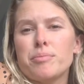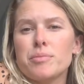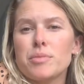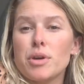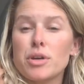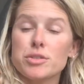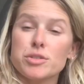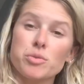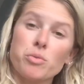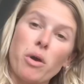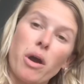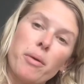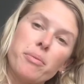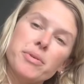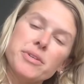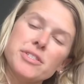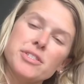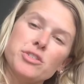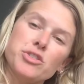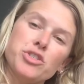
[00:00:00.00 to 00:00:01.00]
squat
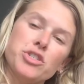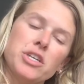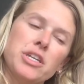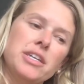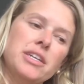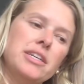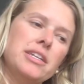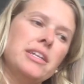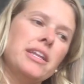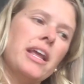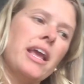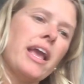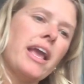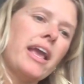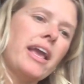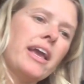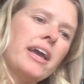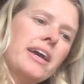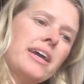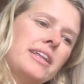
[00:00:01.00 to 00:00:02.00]
position,
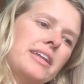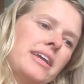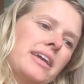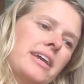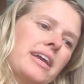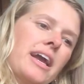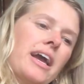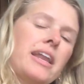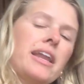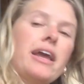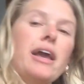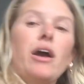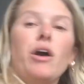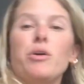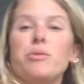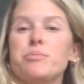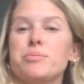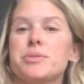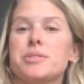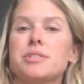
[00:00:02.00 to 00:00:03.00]
and it kind of
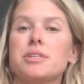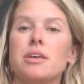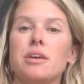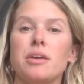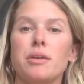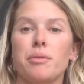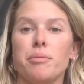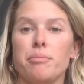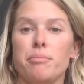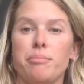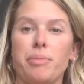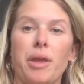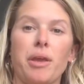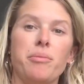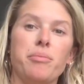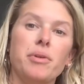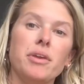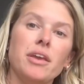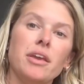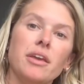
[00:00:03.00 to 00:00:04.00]
helps
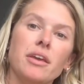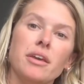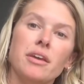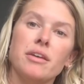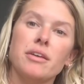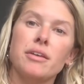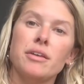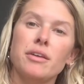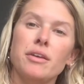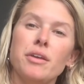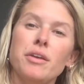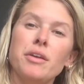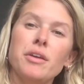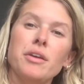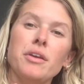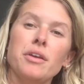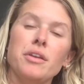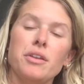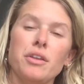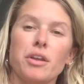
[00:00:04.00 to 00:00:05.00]
baby
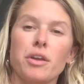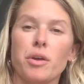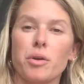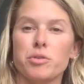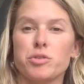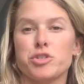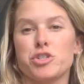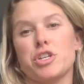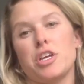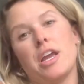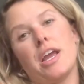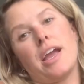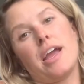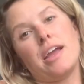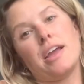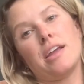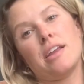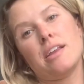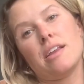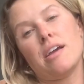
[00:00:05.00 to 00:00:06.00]

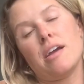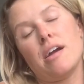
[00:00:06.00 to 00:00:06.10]
negotiate